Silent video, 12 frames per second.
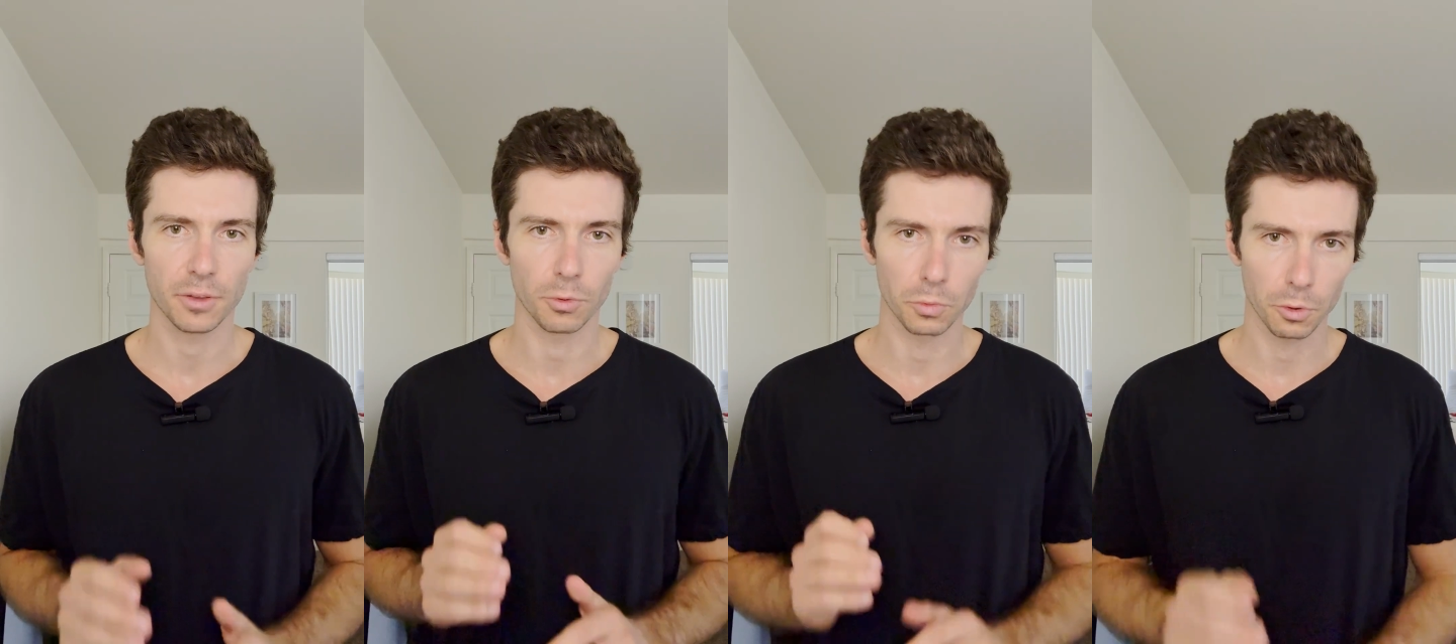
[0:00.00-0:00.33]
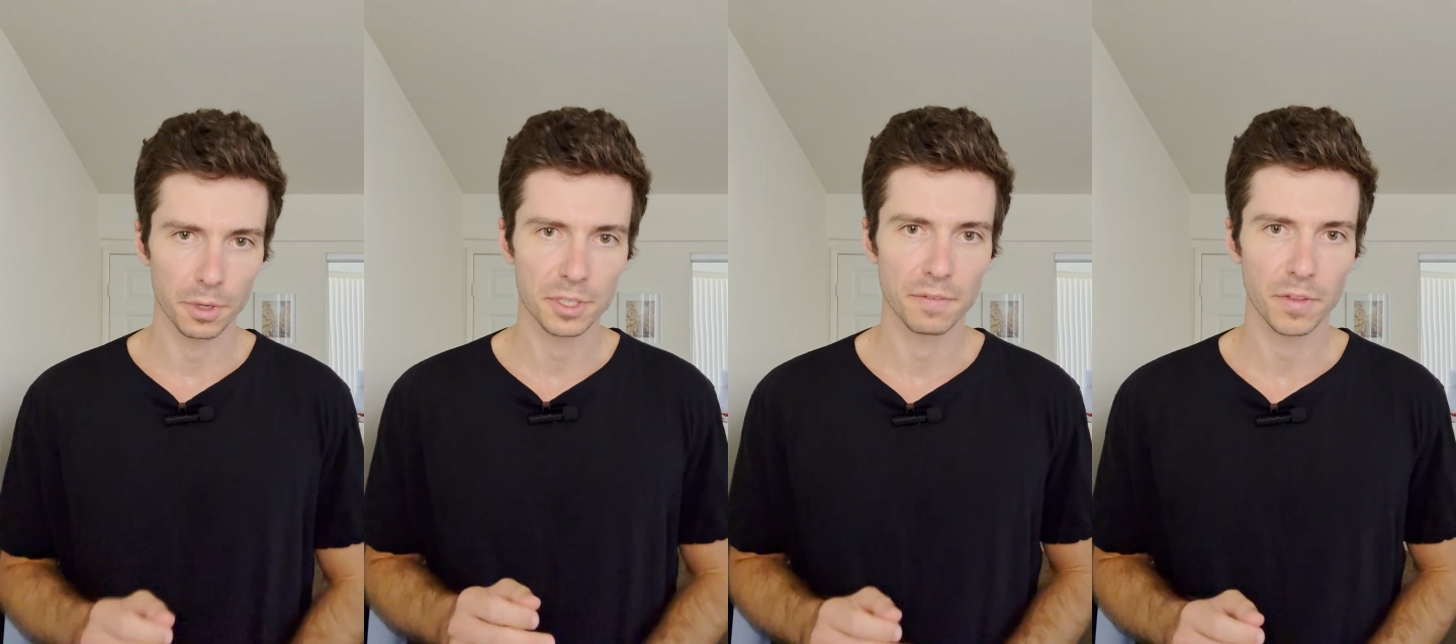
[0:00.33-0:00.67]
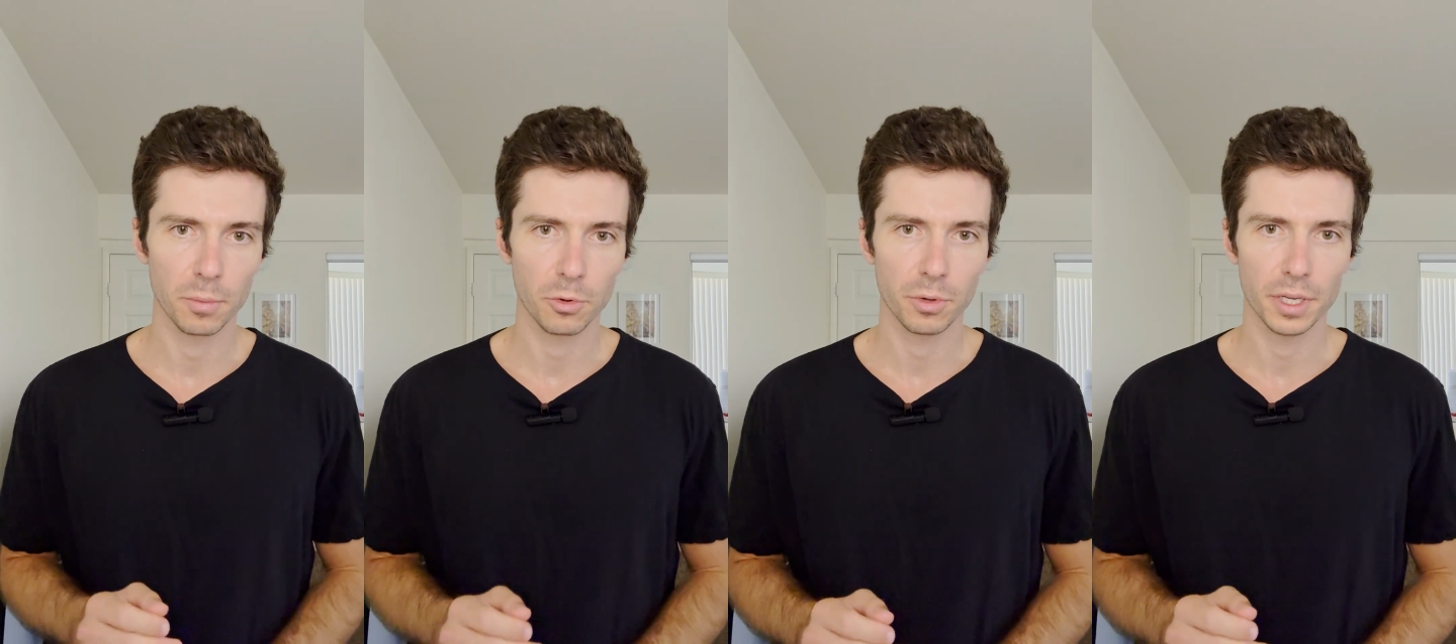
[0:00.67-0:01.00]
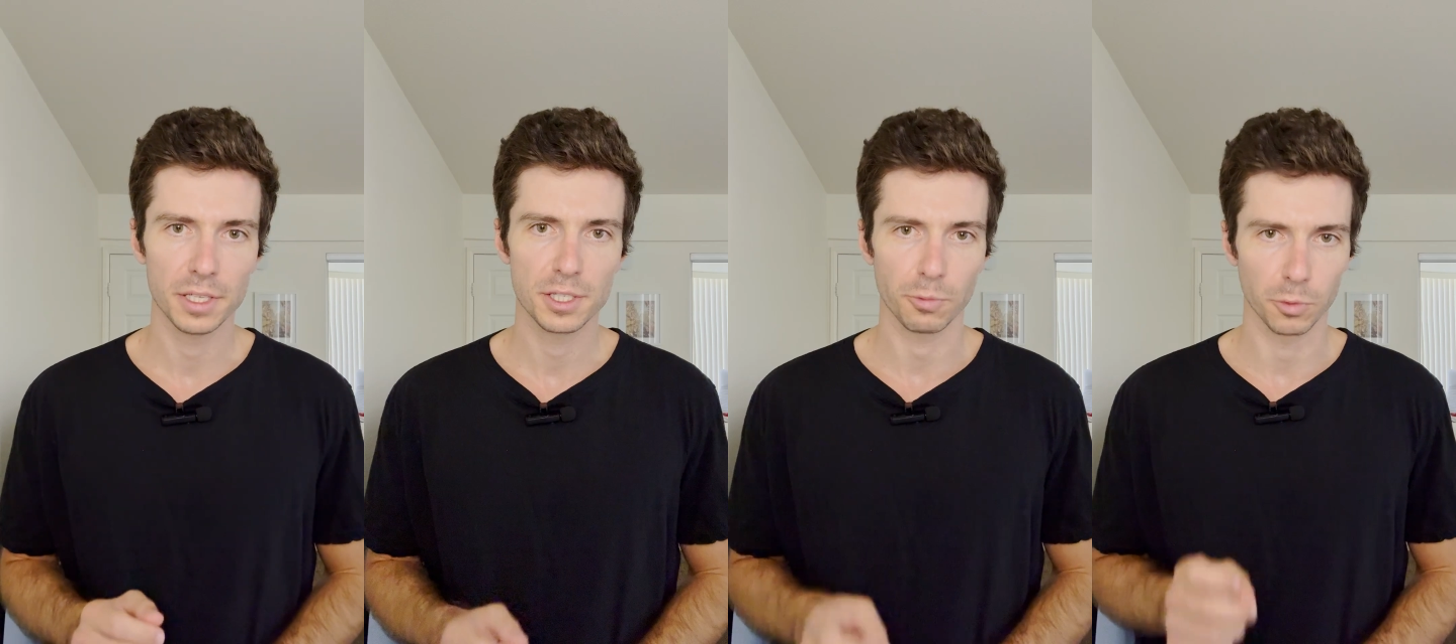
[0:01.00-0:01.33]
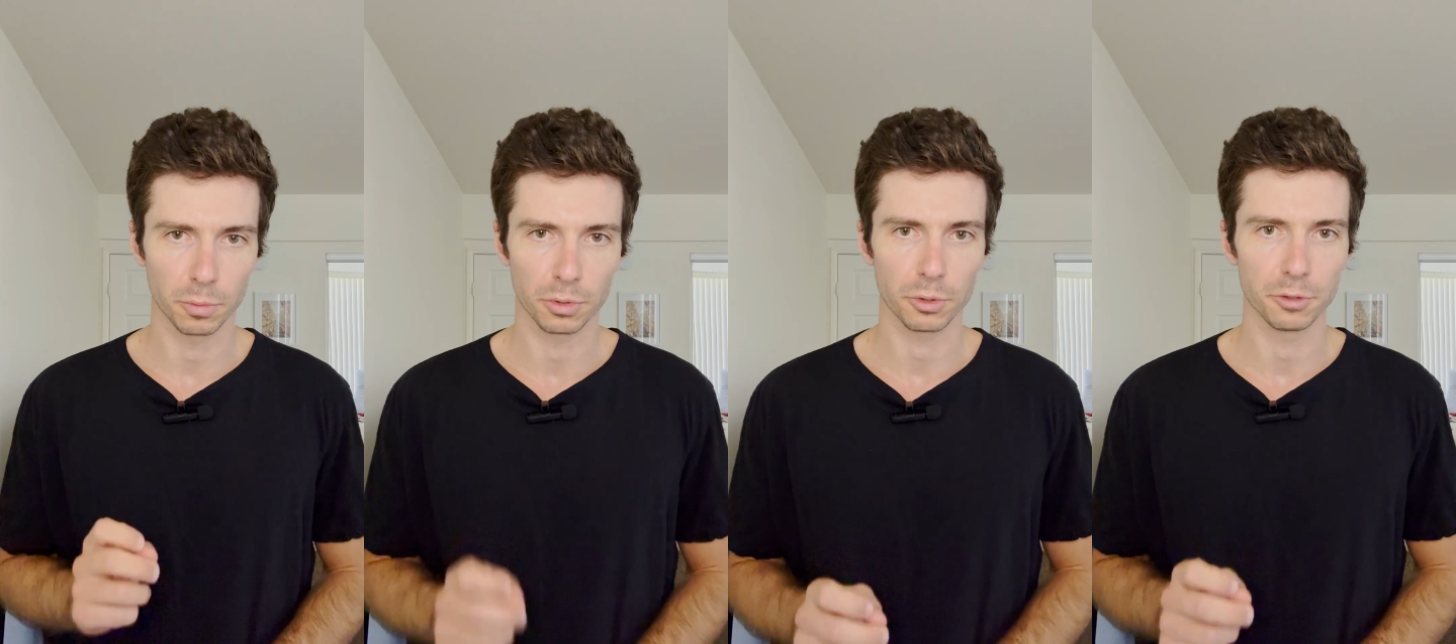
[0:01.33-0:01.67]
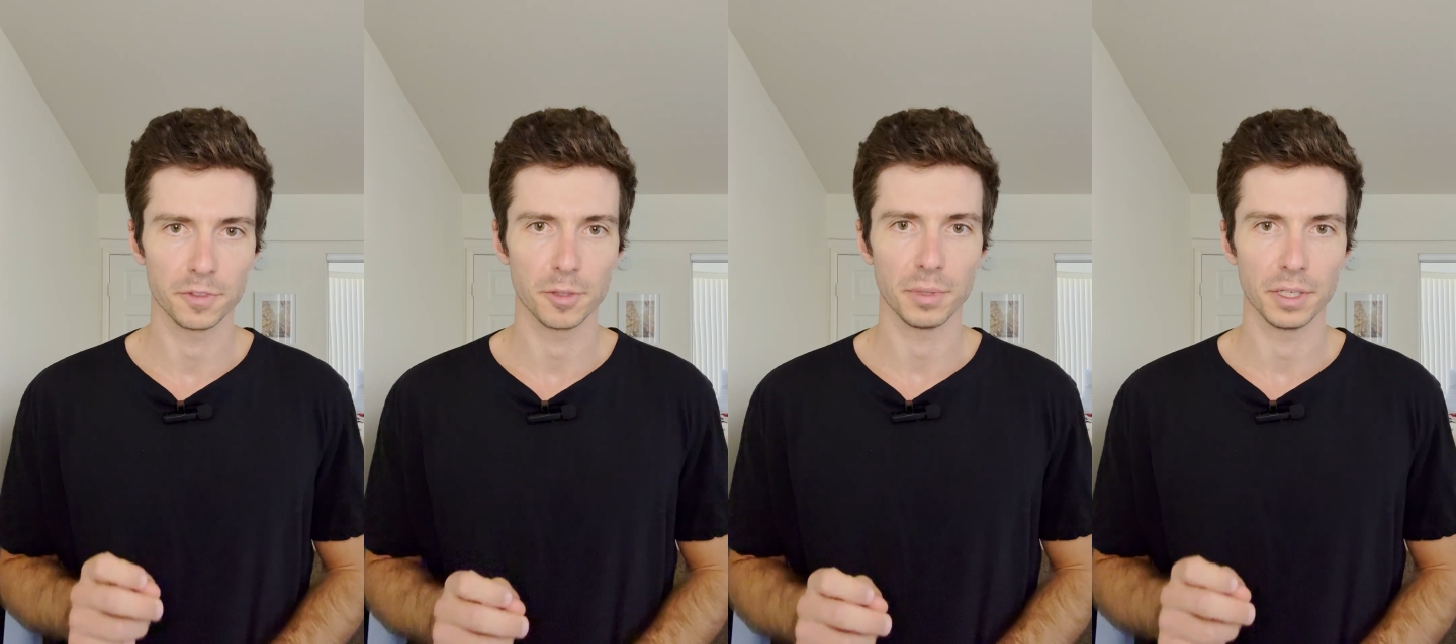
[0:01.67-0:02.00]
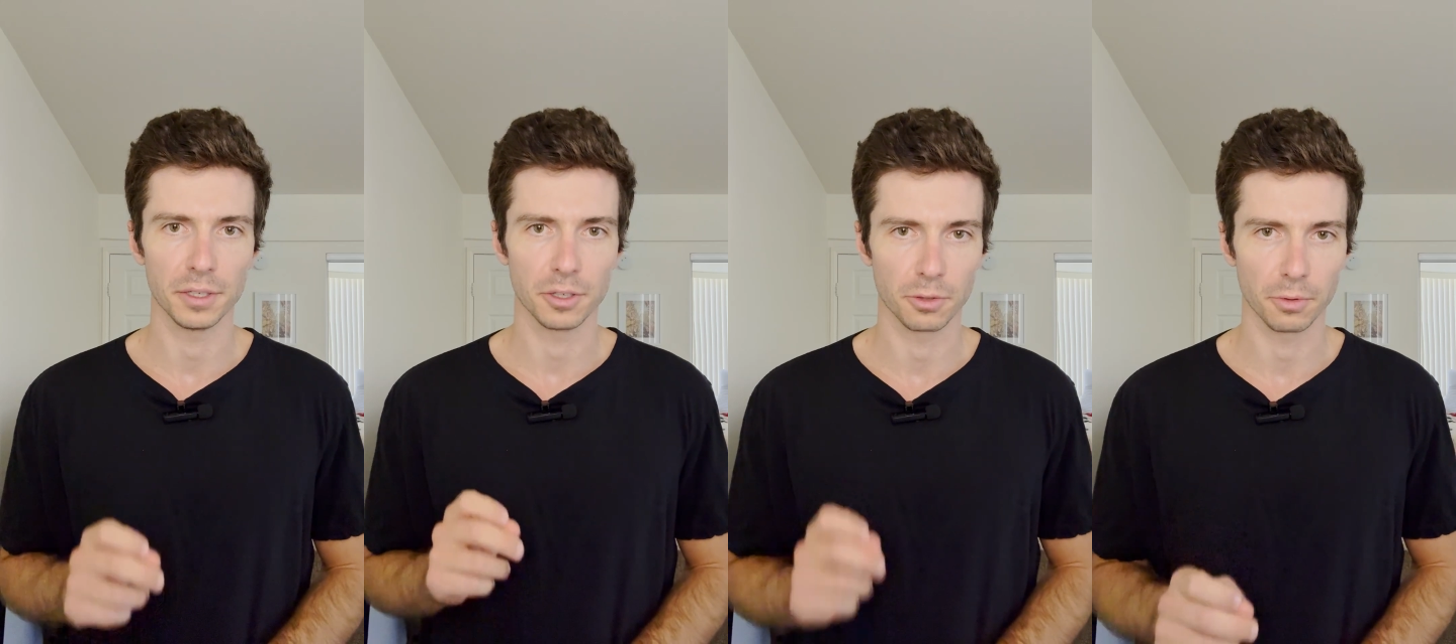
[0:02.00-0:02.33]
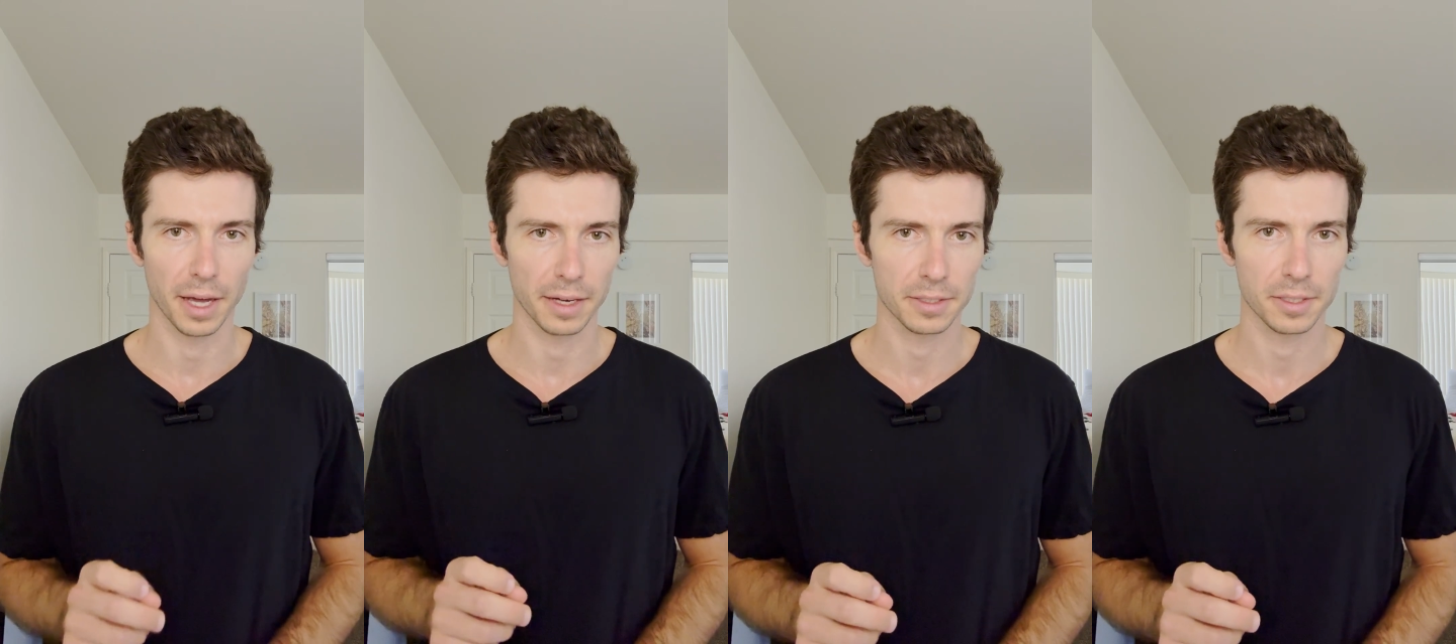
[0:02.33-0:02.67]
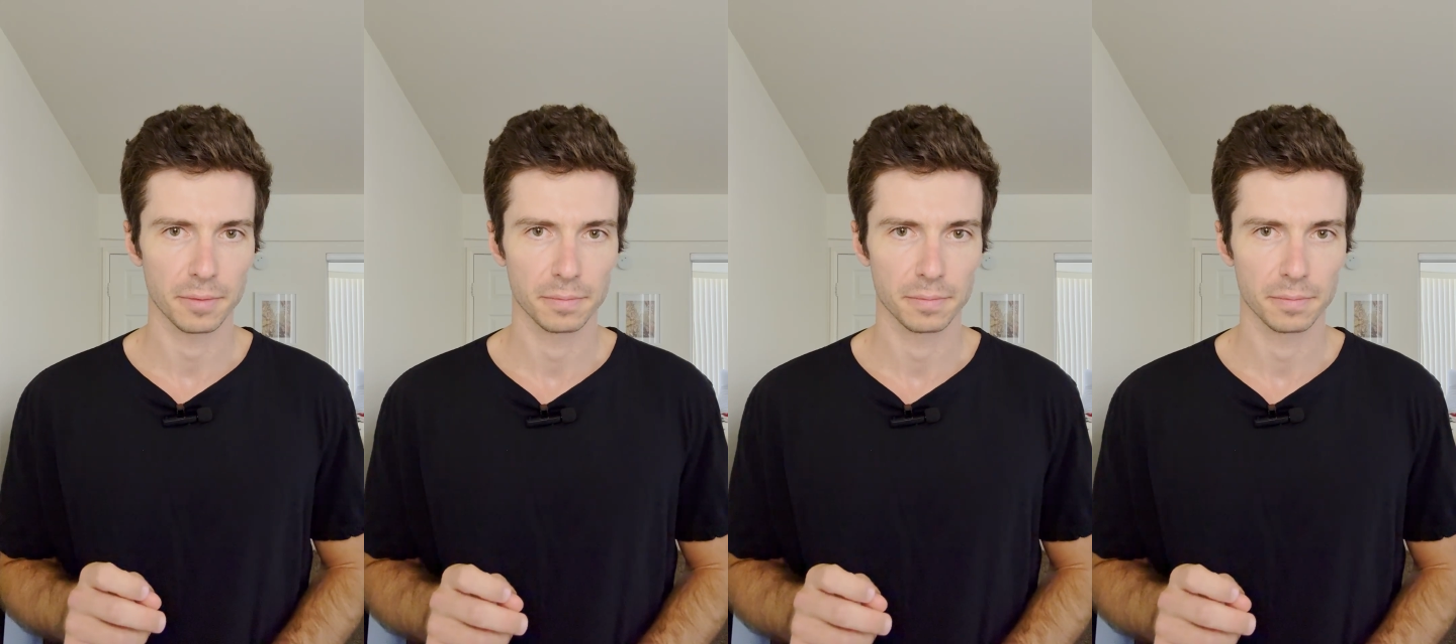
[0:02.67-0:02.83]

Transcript: the worries of the Marines will prove to be correct.